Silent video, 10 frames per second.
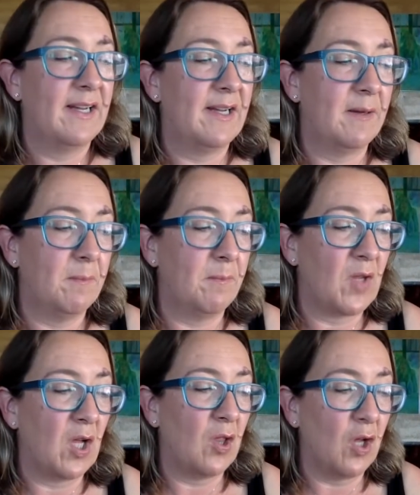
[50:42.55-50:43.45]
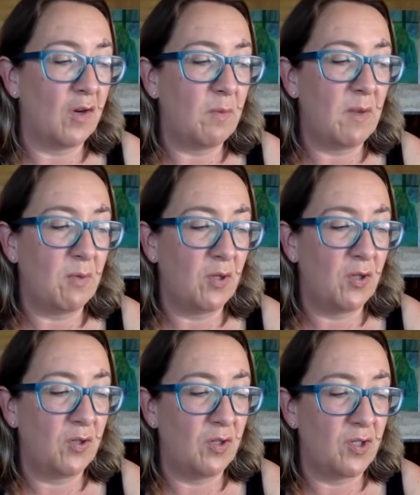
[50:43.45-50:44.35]
A lot of people who
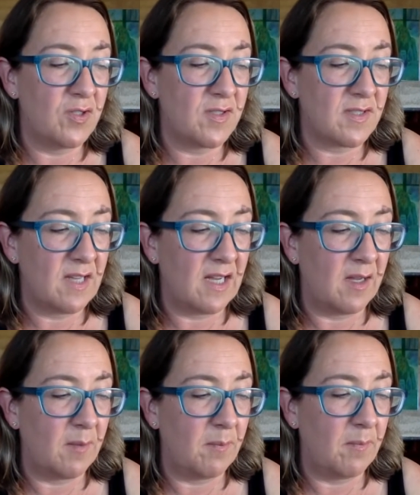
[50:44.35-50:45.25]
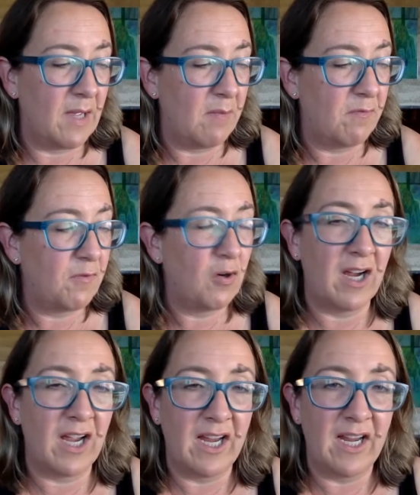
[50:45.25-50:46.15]
use
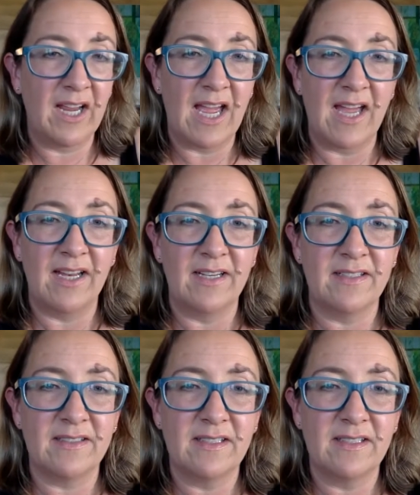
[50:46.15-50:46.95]
amphorae and